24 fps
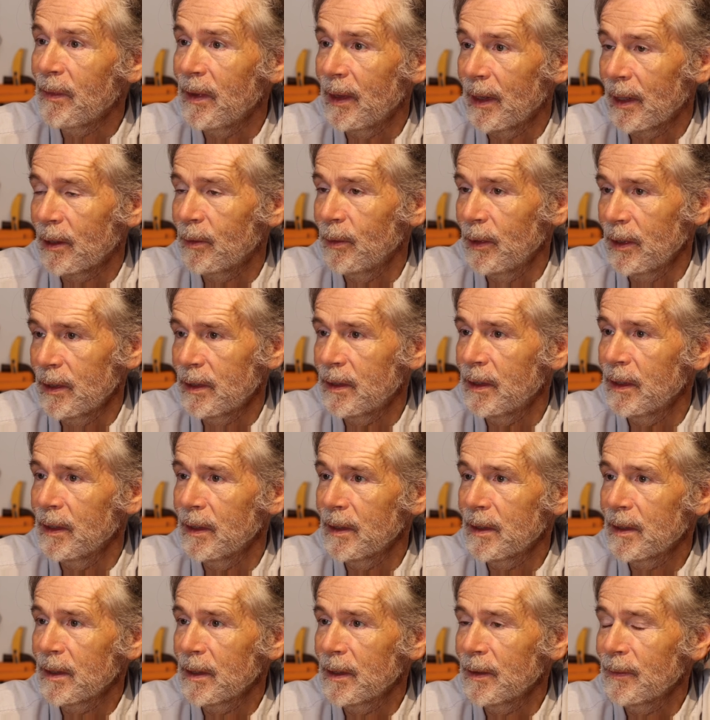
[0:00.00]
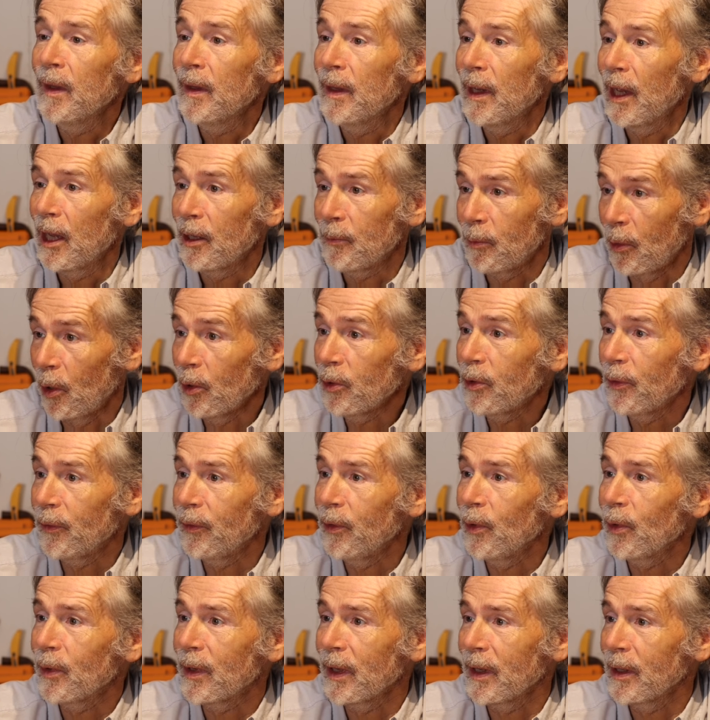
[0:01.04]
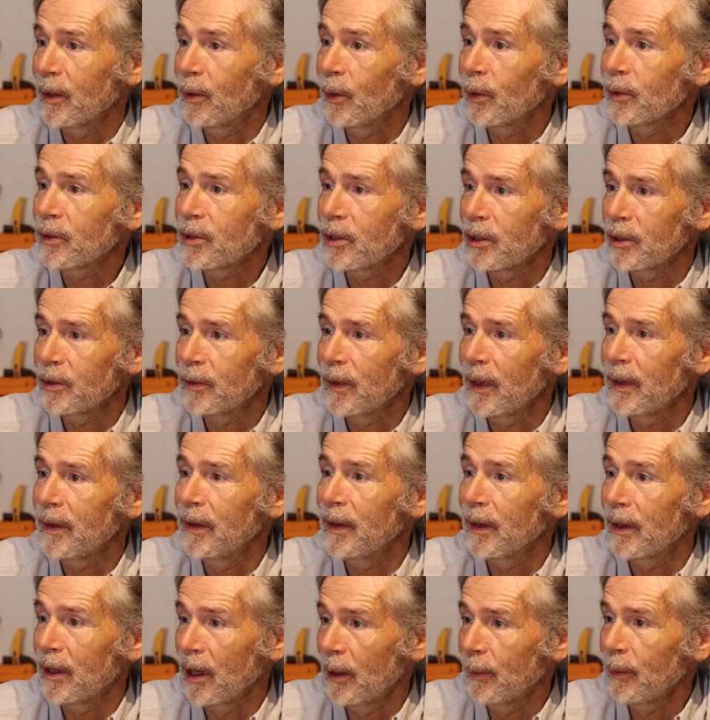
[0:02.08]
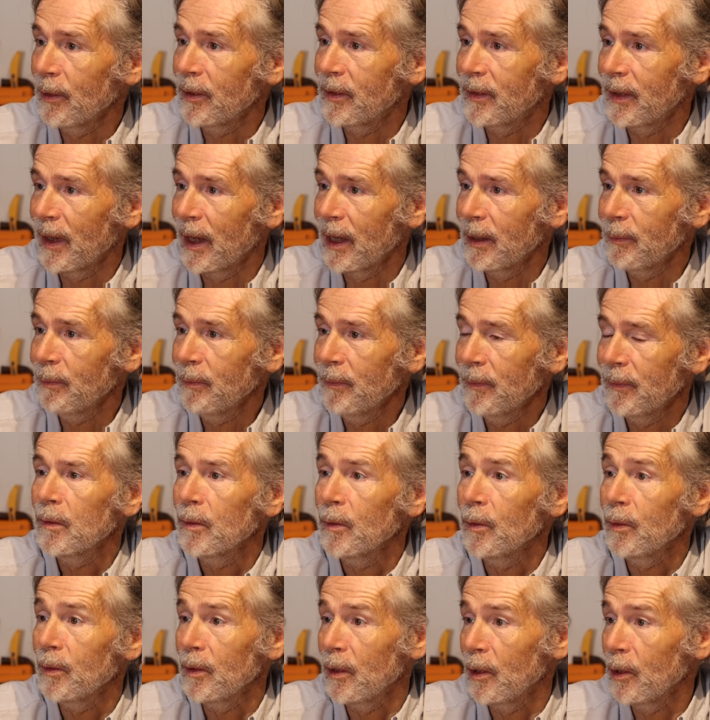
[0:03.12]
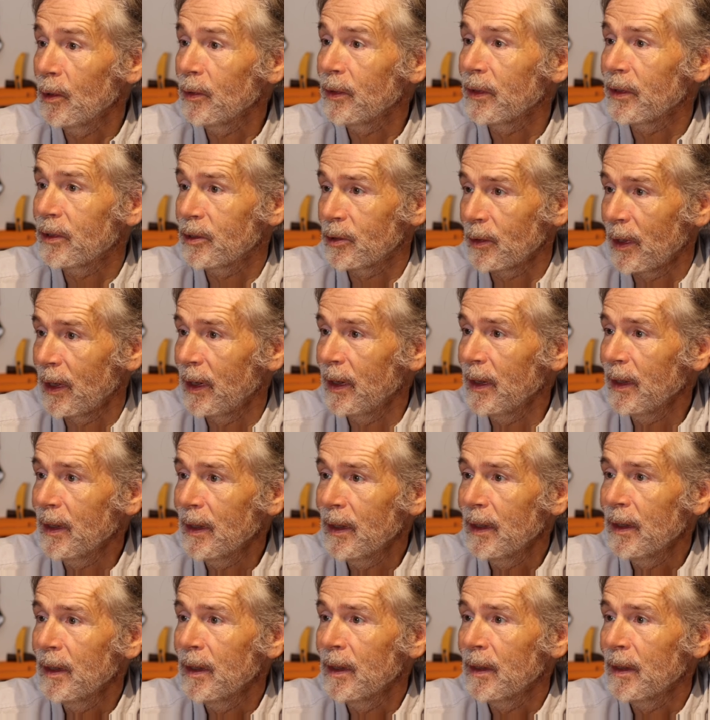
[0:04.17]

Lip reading: their questions. And both of you can concentrate the coming time on all the training